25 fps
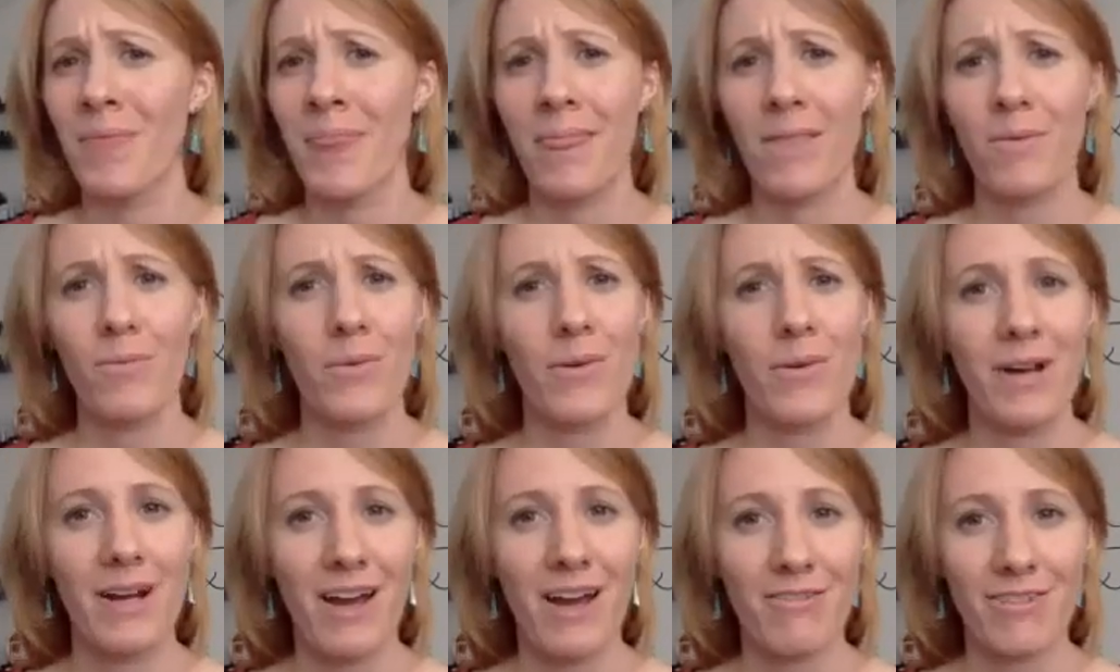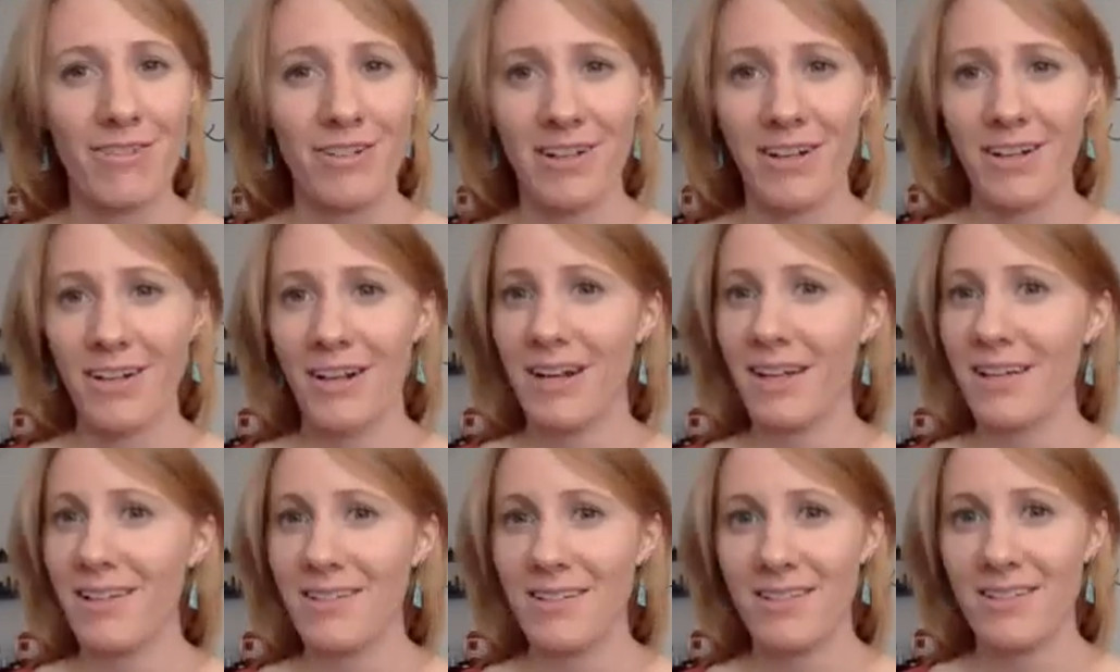whatever
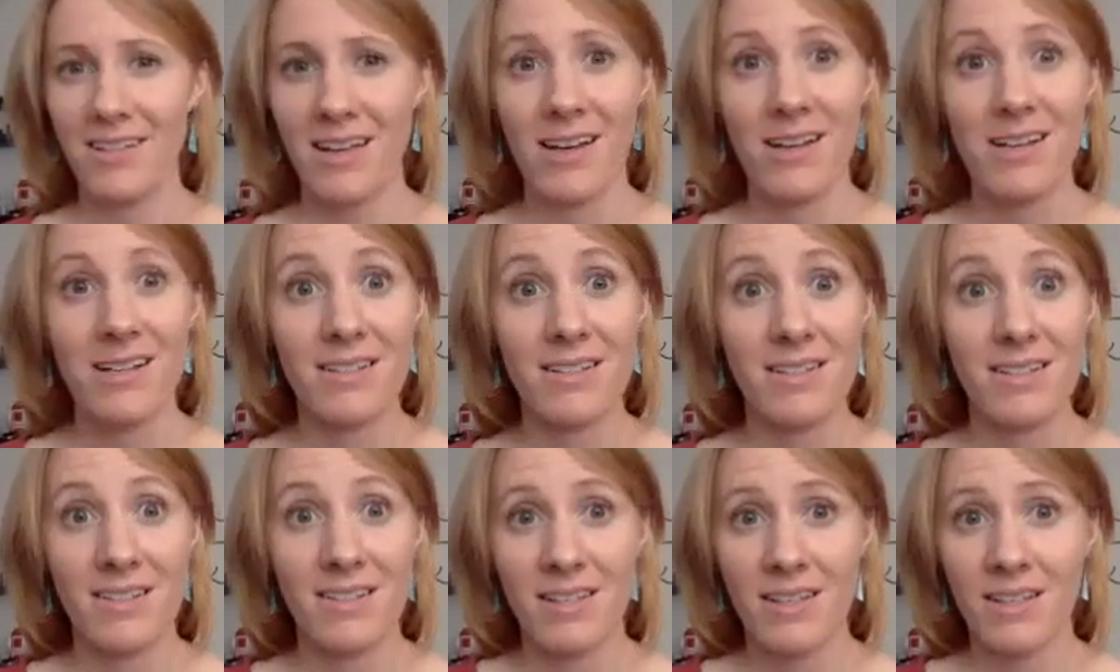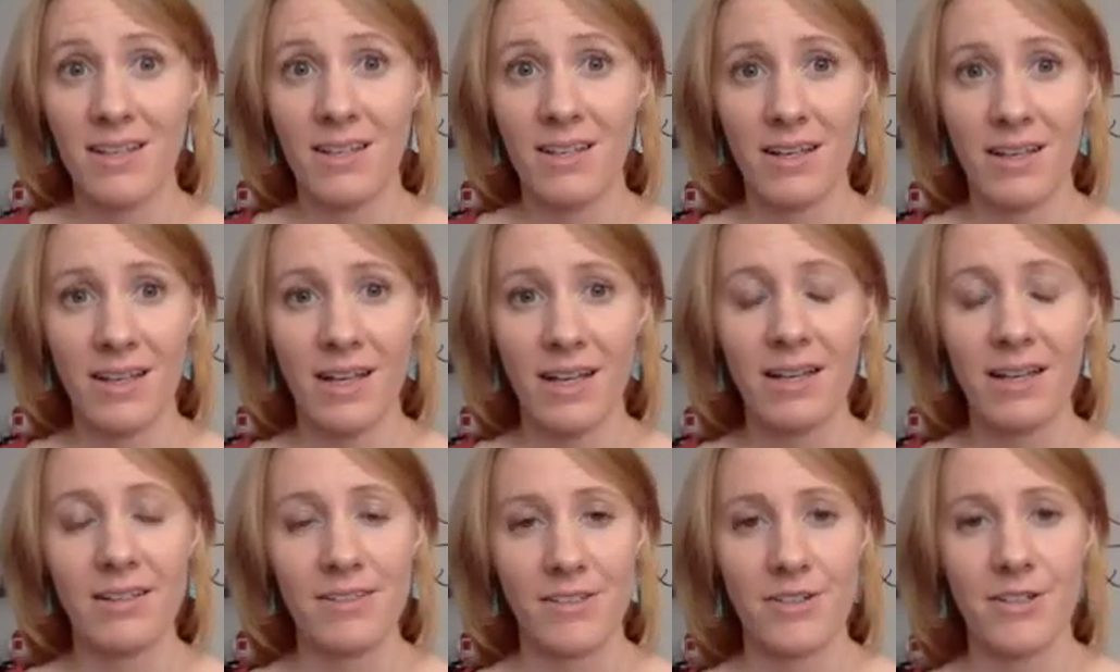it does to
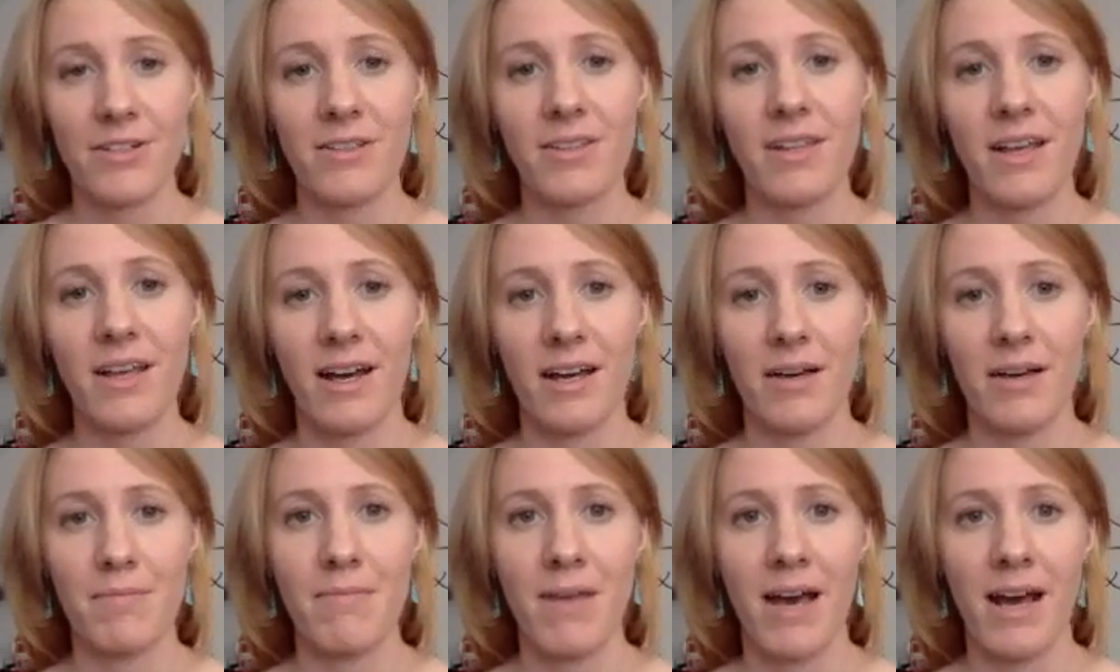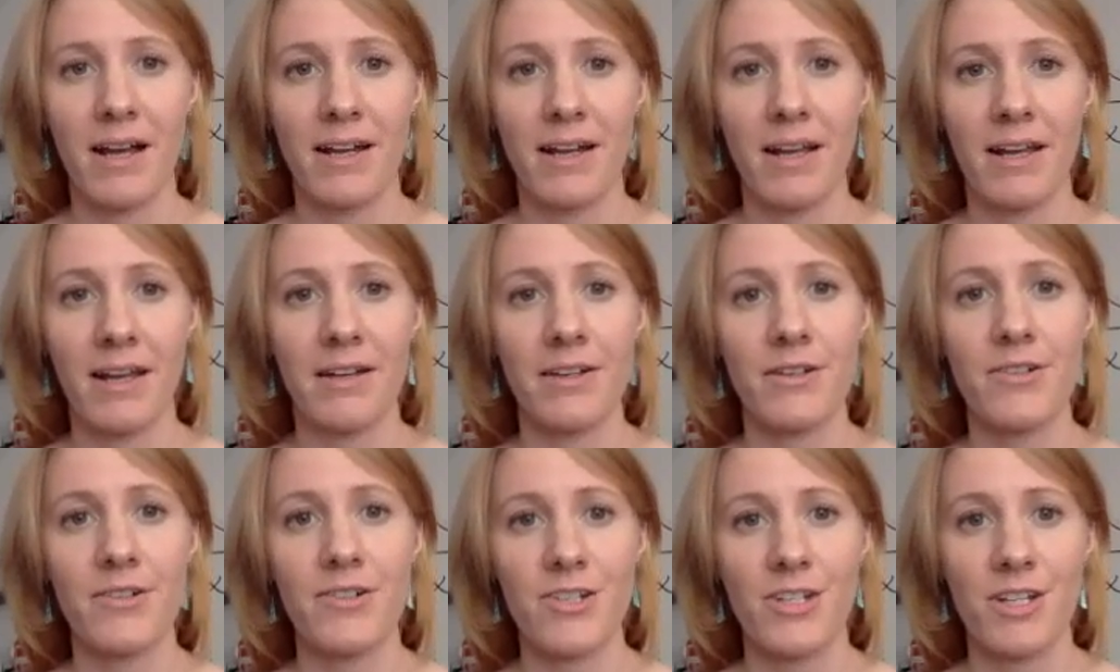exert that mad
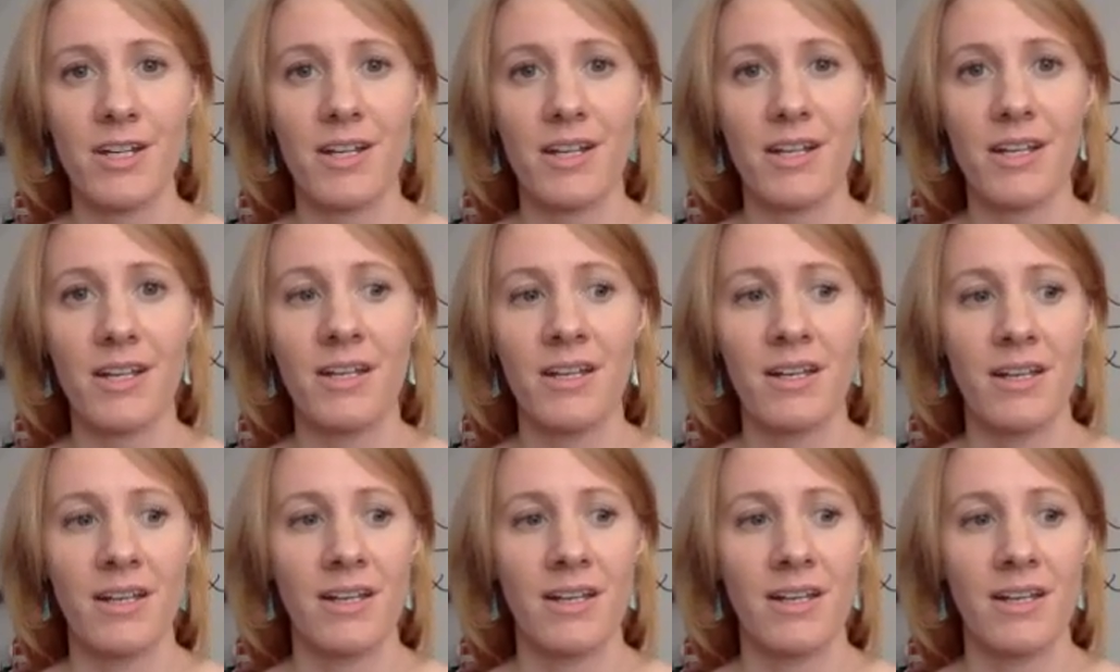energy.